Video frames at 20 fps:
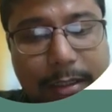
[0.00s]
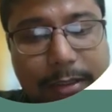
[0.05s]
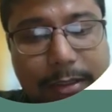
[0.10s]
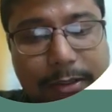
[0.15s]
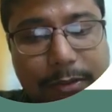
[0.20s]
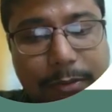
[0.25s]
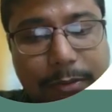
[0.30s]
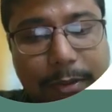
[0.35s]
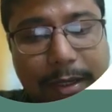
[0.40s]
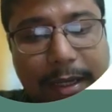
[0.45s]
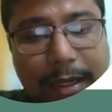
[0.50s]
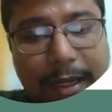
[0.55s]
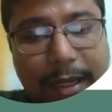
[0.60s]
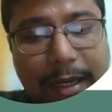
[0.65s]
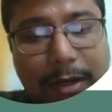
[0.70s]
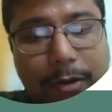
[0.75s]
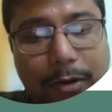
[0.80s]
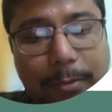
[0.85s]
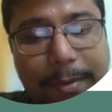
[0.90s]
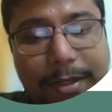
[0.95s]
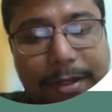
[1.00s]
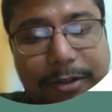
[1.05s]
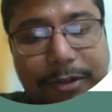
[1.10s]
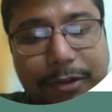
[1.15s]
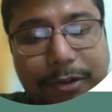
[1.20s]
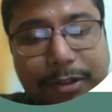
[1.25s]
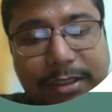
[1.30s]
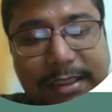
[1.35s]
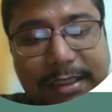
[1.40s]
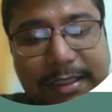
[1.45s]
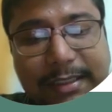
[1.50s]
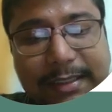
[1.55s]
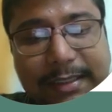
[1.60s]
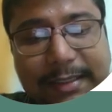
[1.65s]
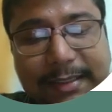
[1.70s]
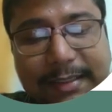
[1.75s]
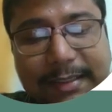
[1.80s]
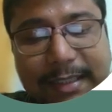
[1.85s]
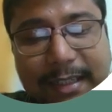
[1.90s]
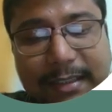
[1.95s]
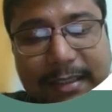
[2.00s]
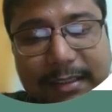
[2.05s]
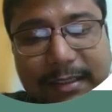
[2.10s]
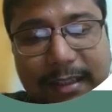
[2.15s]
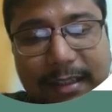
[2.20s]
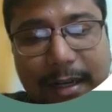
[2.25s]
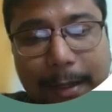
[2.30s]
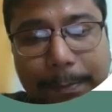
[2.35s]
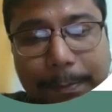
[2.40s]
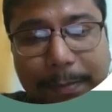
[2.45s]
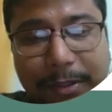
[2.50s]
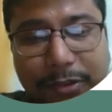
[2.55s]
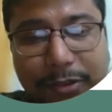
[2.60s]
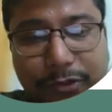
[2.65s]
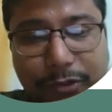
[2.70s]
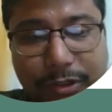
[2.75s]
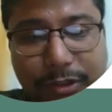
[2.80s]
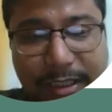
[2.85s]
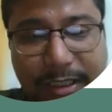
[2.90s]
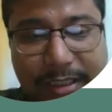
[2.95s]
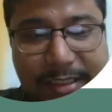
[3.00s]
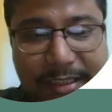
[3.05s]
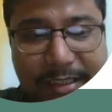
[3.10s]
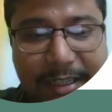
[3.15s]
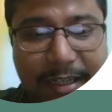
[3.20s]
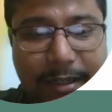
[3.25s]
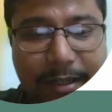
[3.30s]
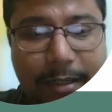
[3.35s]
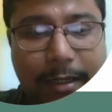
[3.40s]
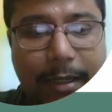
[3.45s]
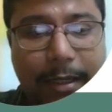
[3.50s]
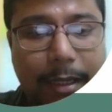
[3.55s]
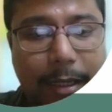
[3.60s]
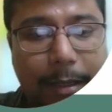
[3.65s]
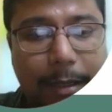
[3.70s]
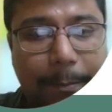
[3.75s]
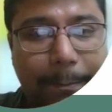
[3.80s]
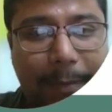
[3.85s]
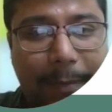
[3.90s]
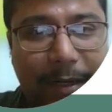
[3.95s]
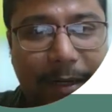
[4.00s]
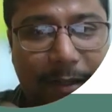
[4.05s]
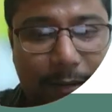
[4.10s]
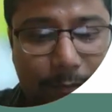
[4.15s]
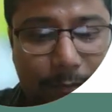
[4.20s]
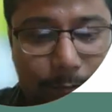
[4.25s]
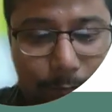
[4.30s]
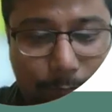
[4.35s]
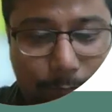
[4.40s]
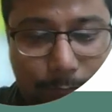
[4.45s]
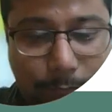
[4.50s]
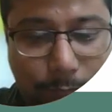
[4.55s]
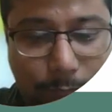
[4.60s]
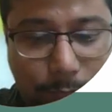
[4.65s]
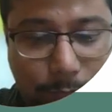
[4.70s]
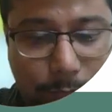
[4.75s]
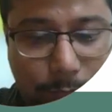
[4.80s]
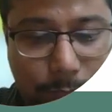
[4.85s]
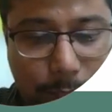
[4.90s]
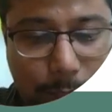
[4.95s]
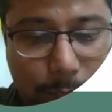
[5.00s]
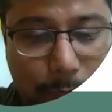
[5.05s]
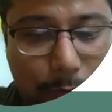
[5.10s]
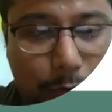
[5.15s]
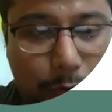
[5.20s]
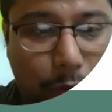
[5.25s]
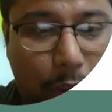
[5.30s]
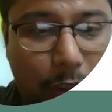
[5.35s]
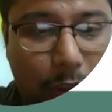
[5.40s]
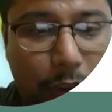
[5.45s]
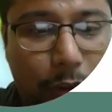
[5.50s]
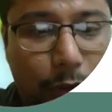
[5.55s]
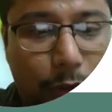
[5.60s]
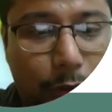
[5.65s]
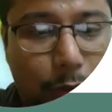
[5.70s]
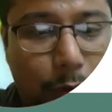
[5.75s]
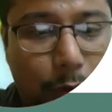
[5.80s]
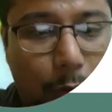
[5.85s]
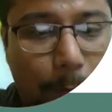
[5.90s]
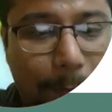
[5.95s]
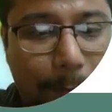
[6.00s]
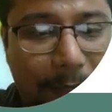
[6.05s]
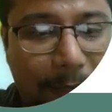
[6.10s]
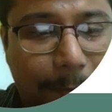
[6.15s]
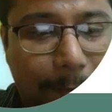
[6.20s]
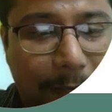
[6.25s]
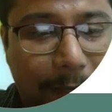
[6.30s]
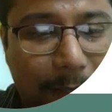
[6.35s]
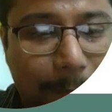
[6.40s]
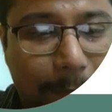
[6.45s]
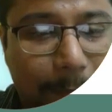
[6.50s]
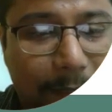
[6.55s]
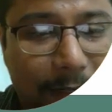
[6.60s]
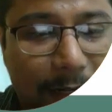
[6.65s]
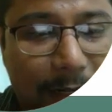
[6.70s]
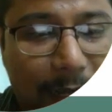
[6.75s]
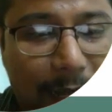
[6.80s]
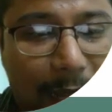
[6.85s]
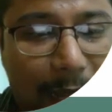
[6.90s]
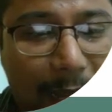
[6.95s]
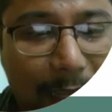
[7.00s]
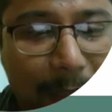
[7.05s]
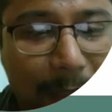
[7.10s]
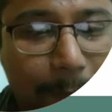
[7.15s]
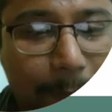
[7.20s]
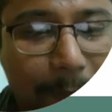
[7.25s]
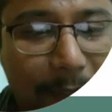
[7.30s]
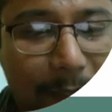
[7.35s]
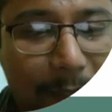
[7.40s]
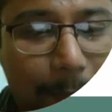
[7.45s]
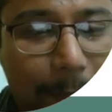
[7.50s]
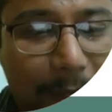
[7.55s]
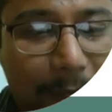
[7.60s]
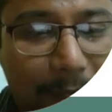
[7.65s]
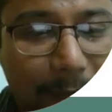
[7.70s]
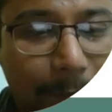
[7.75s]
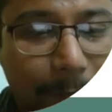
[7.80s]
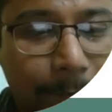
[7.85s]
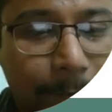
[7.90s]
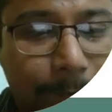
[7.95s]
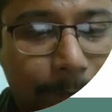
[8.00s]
So endometriosis is another hyperestrogenic state, but not low BMI but high BMI